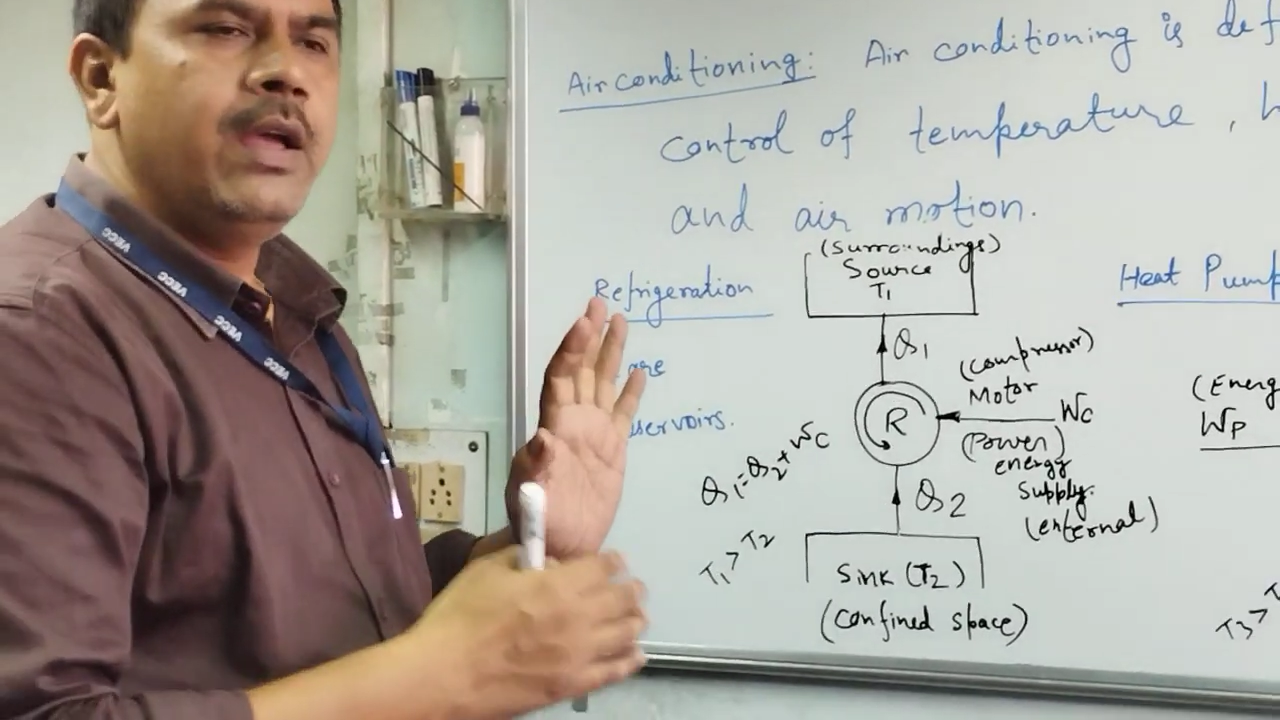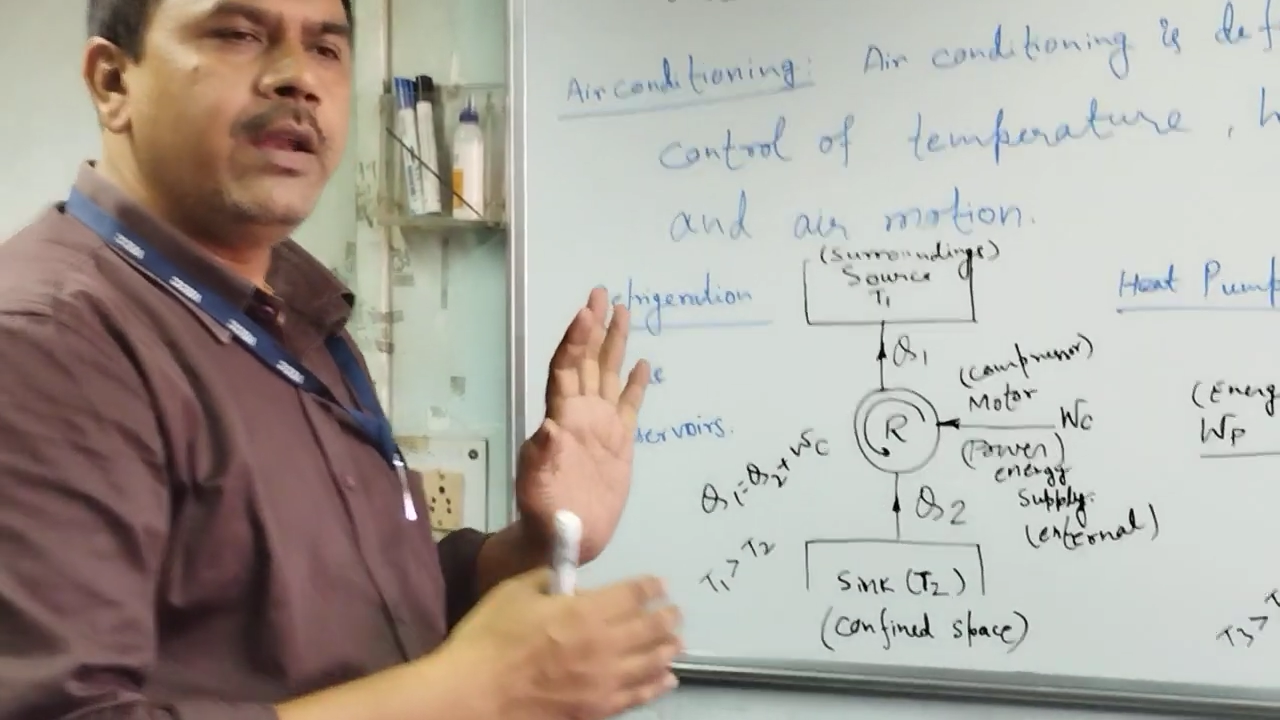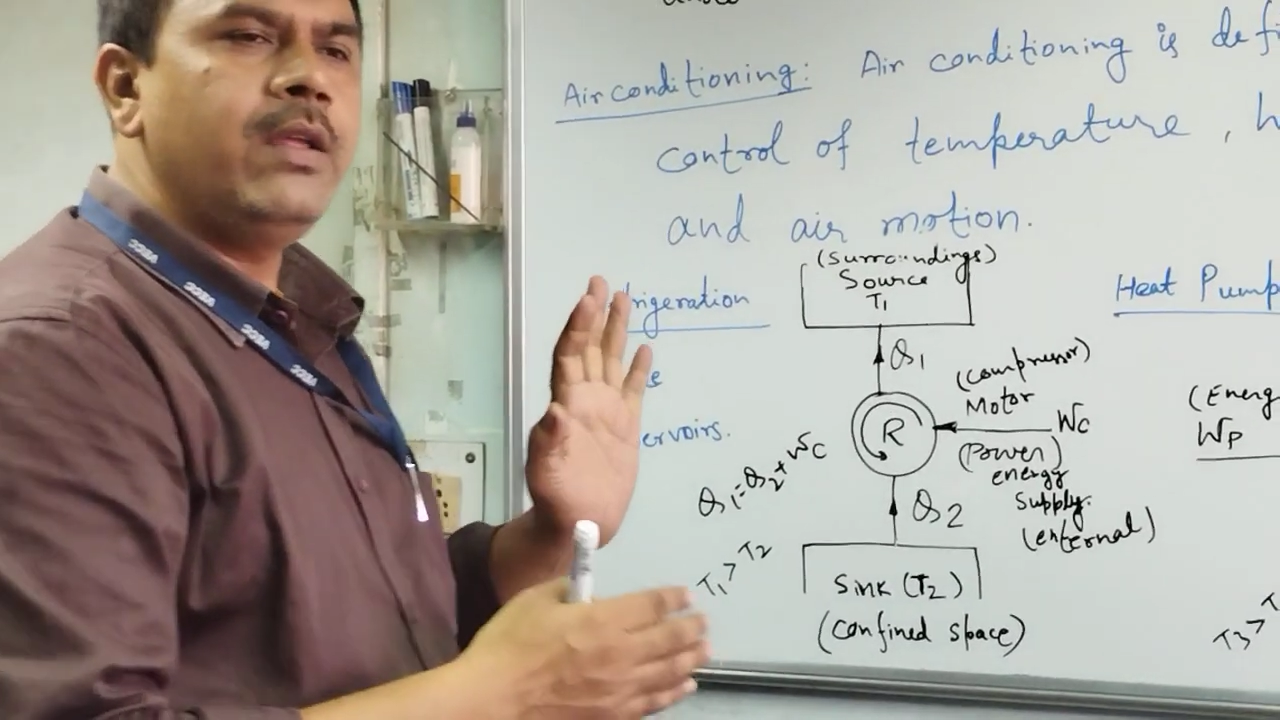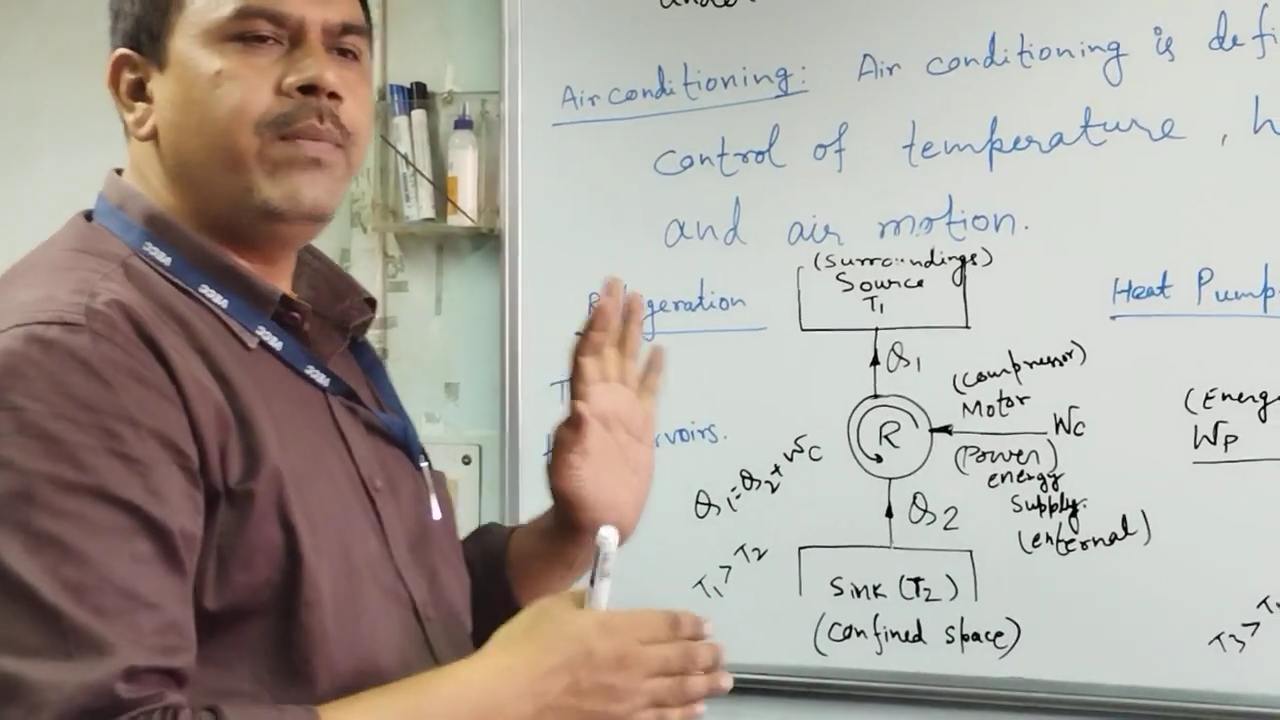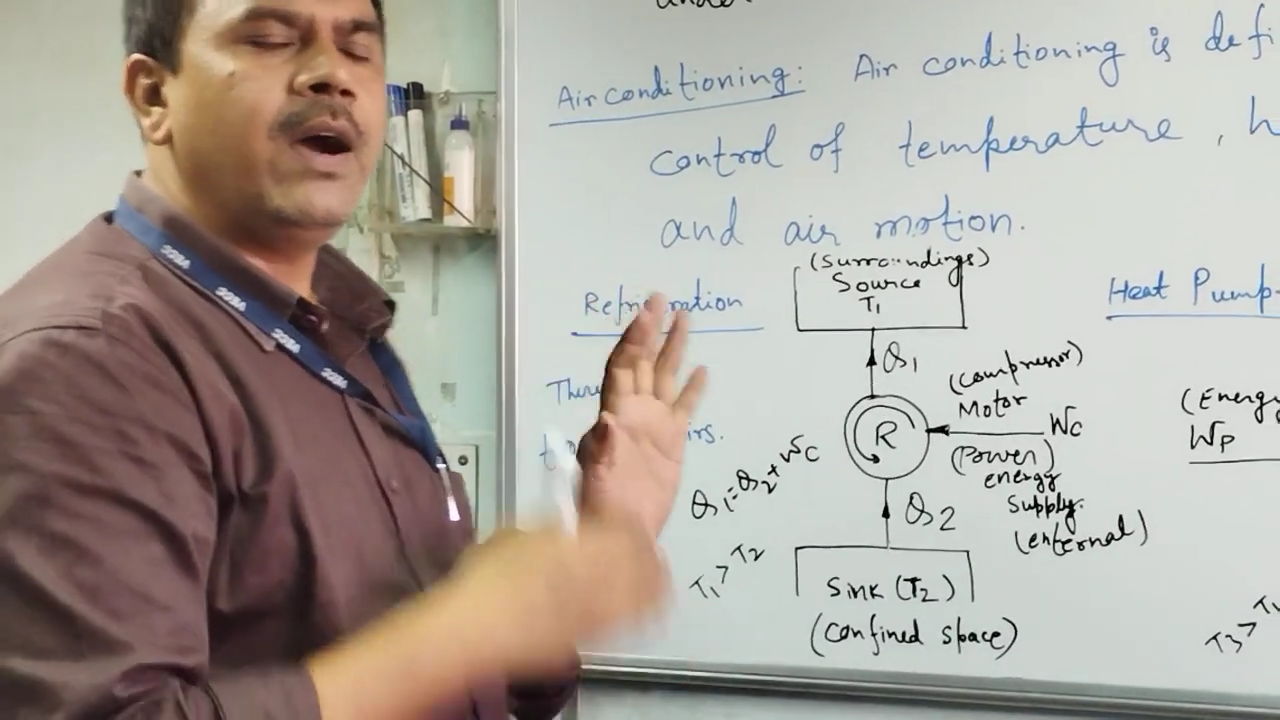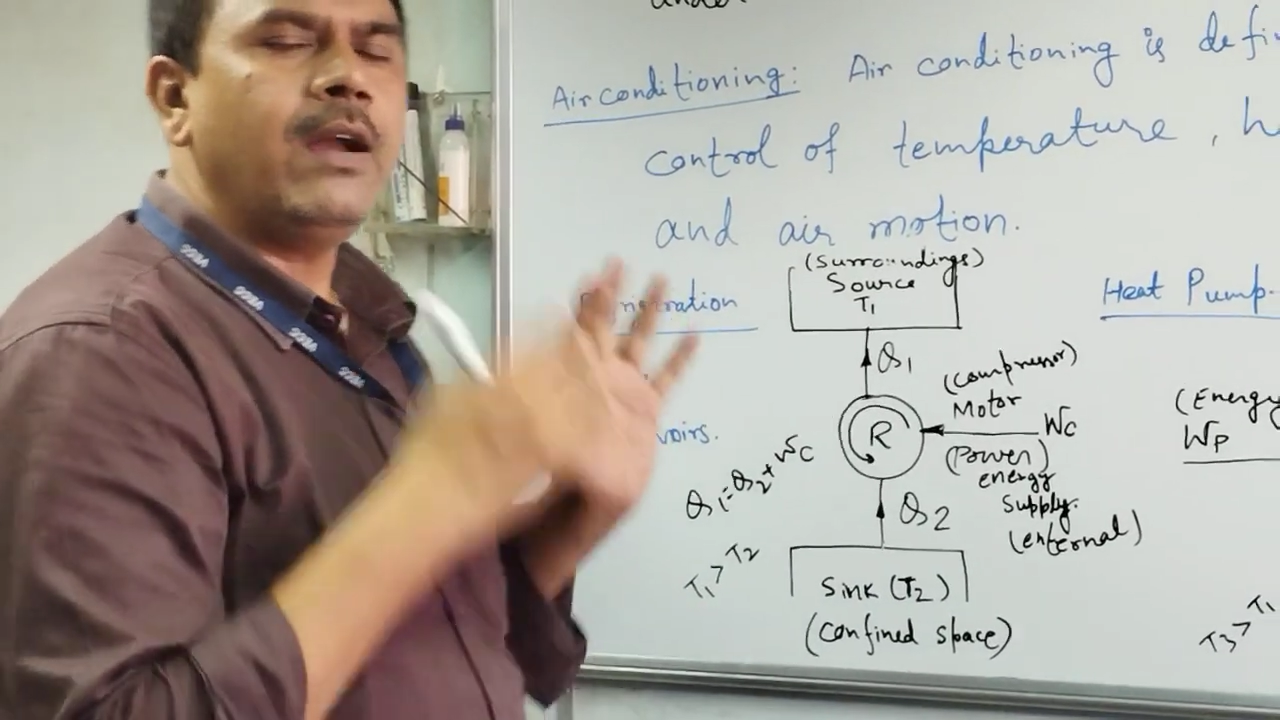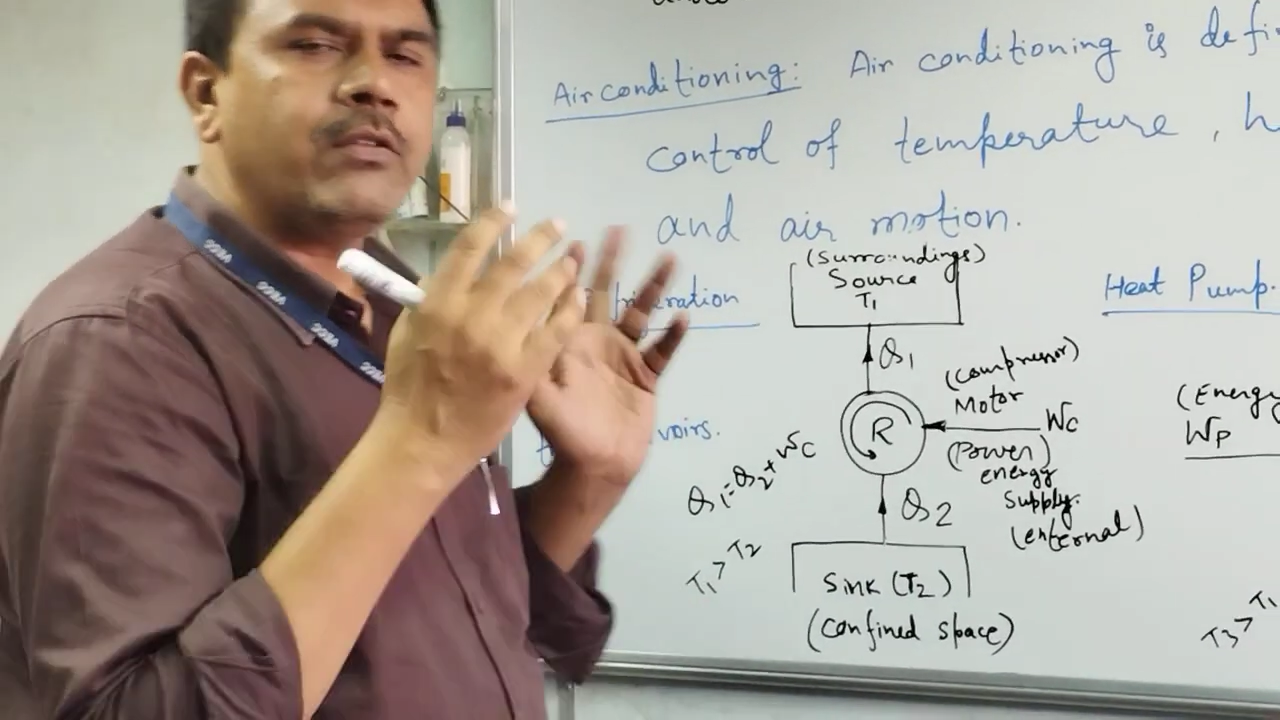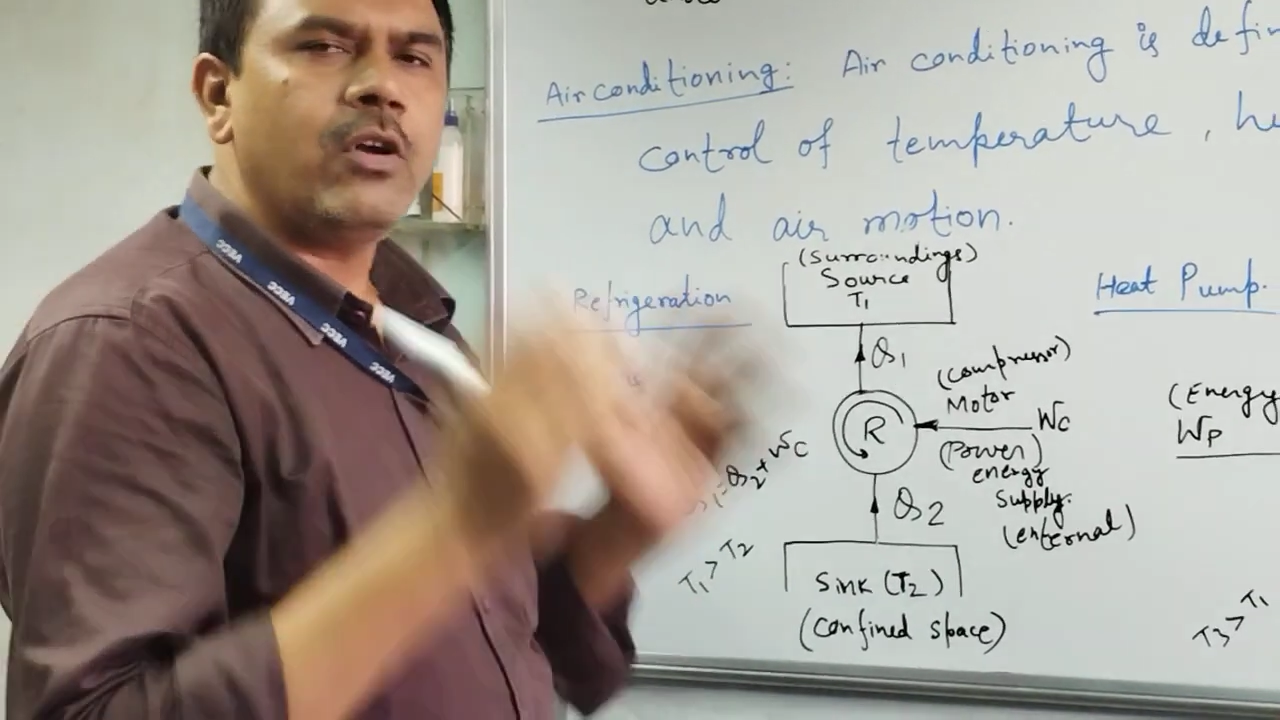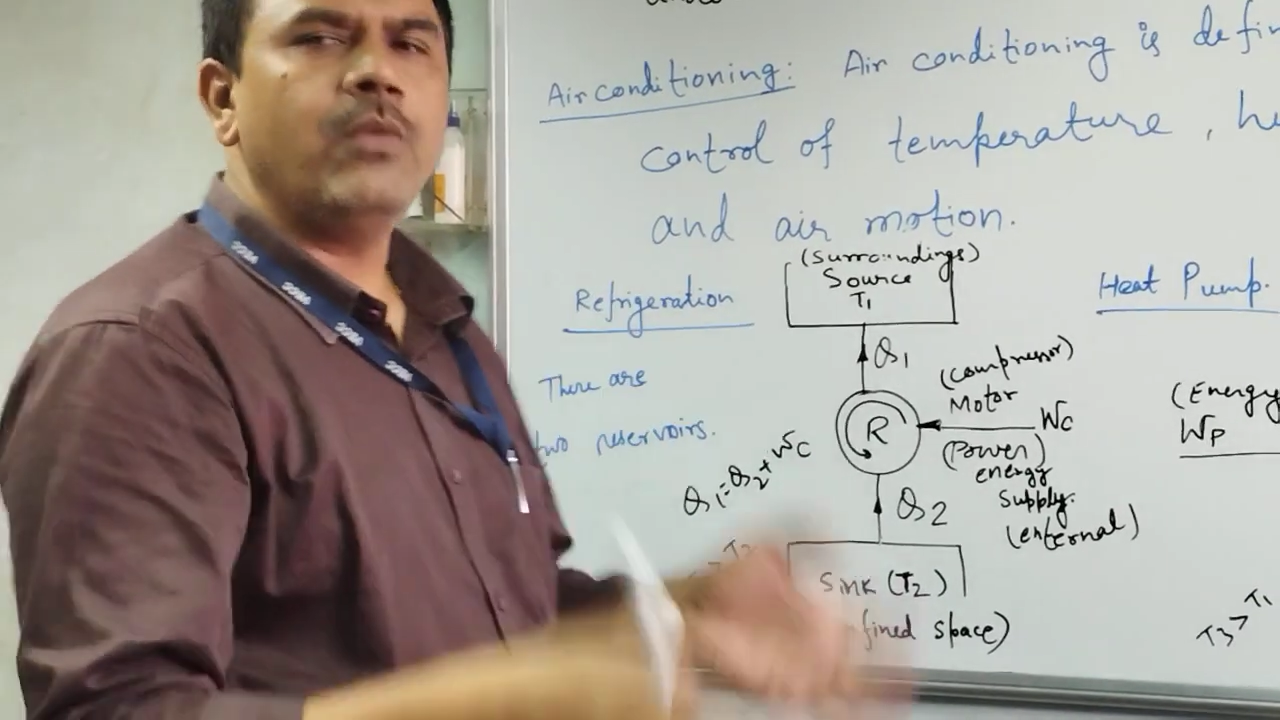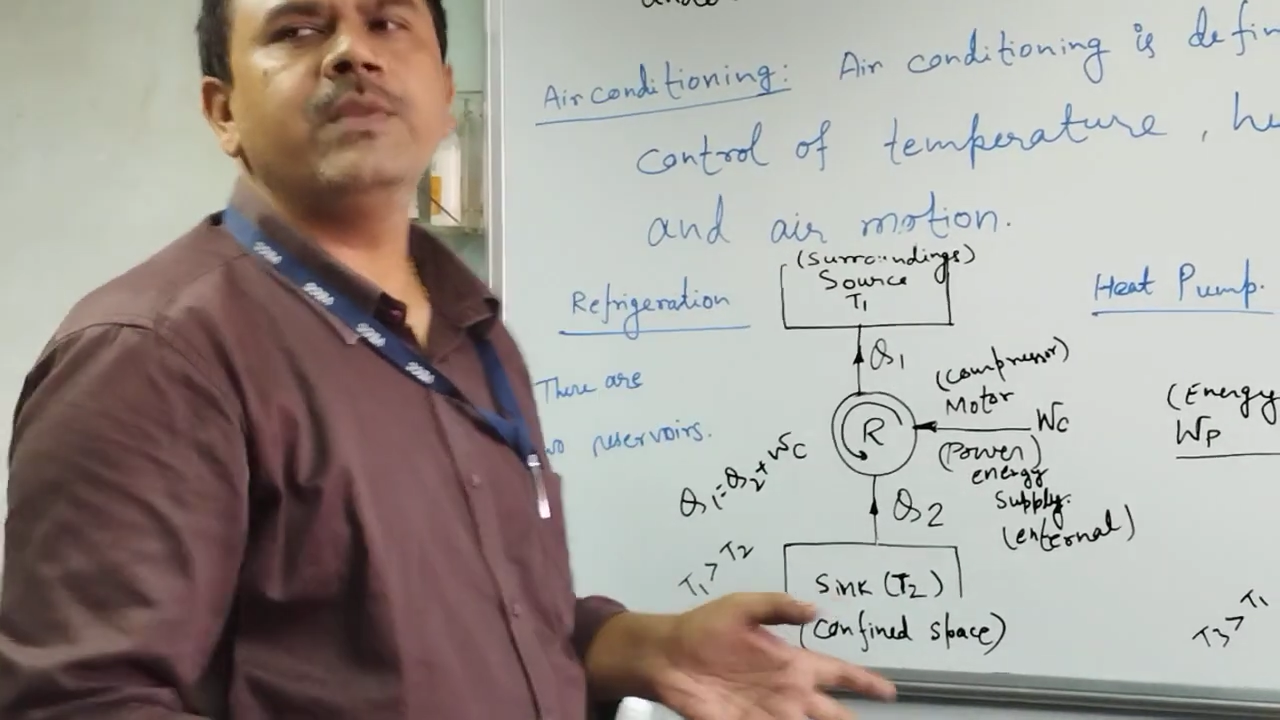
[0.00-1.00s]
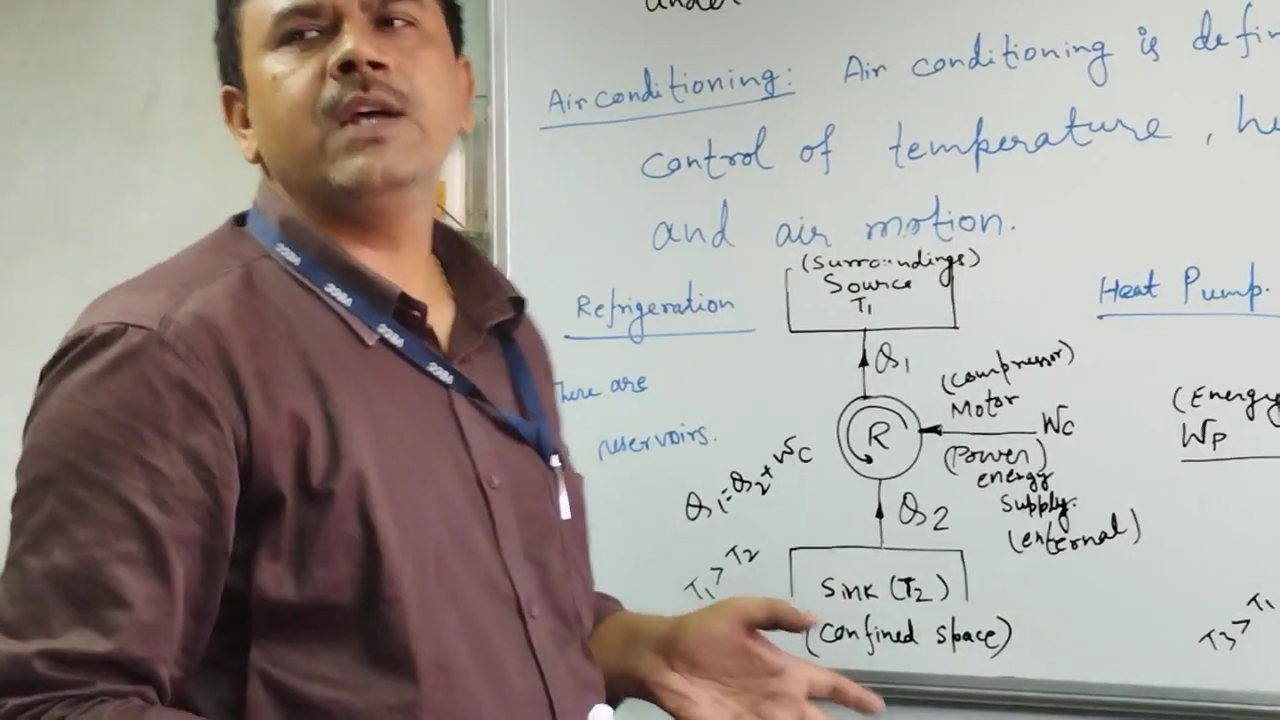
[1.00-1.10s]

reverse of